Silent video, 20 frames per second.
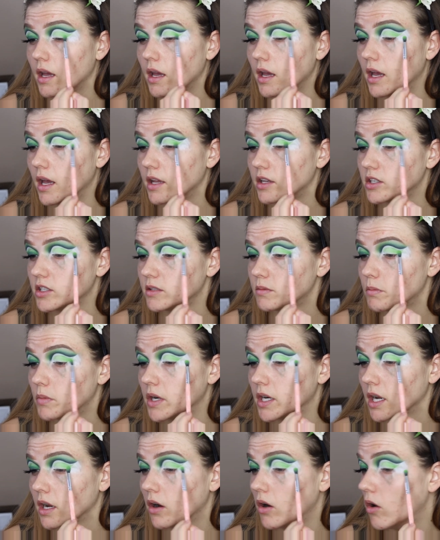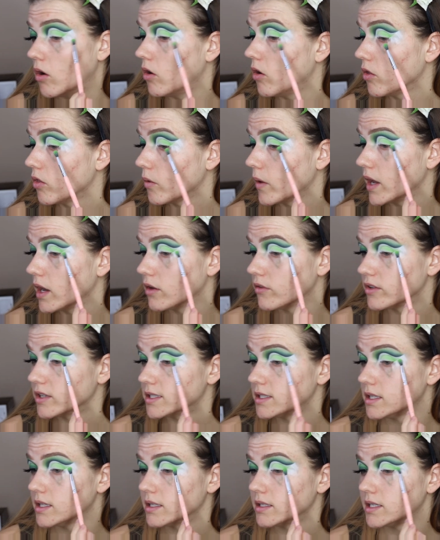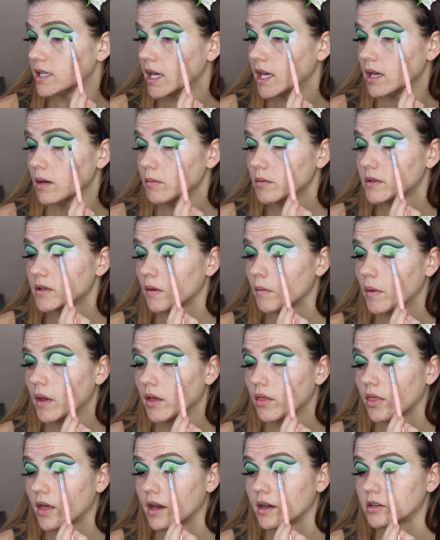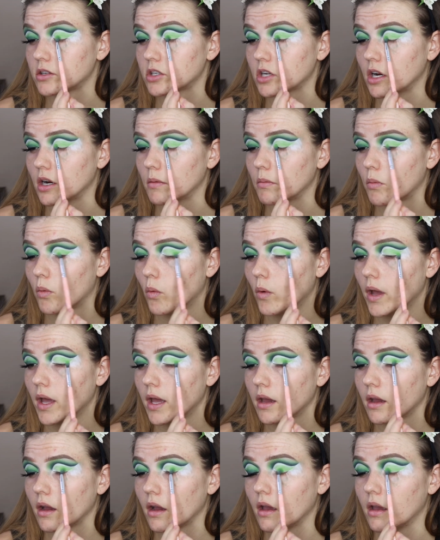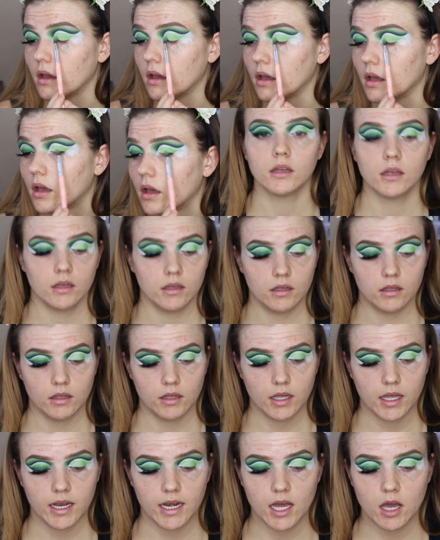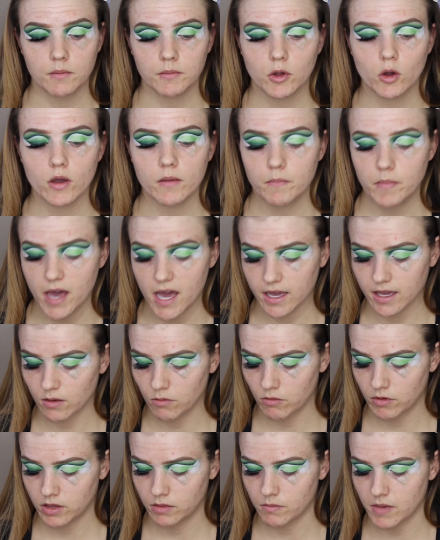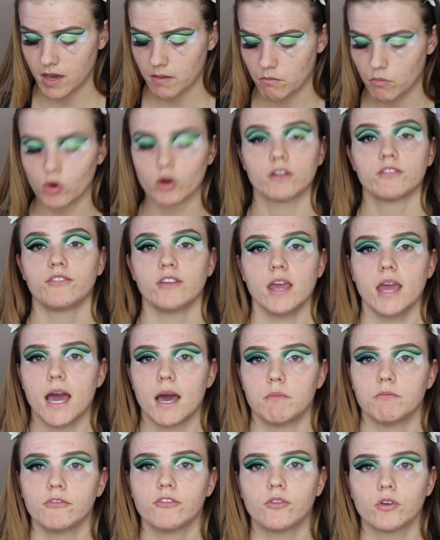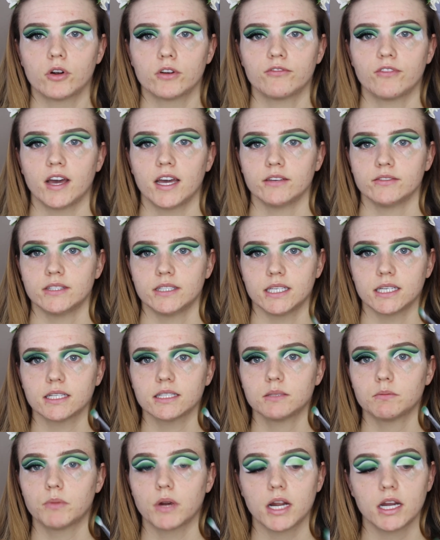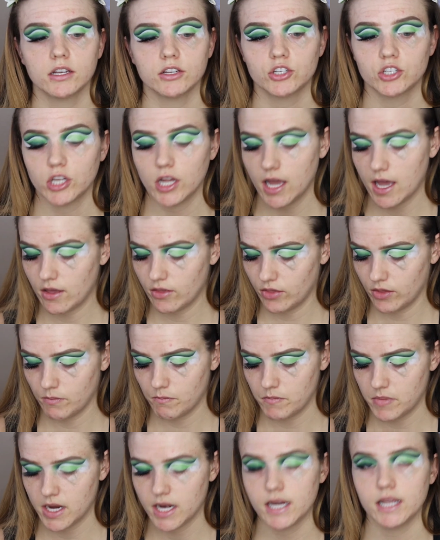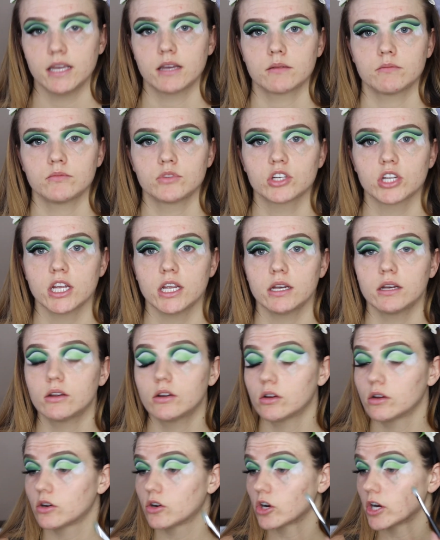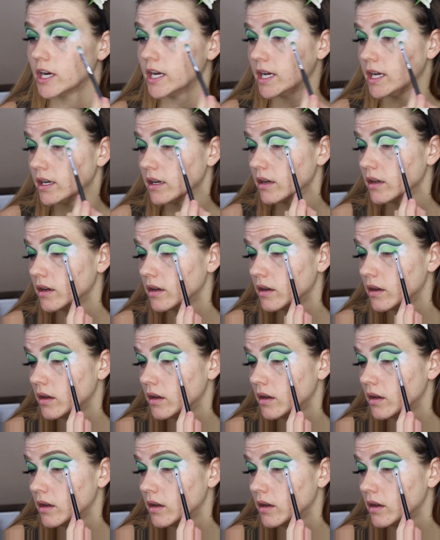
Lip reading: And just bring it all the way over to the tape to make that sharp wing. And now I'm going back in with my Morphe M456 brush in the medium shade green.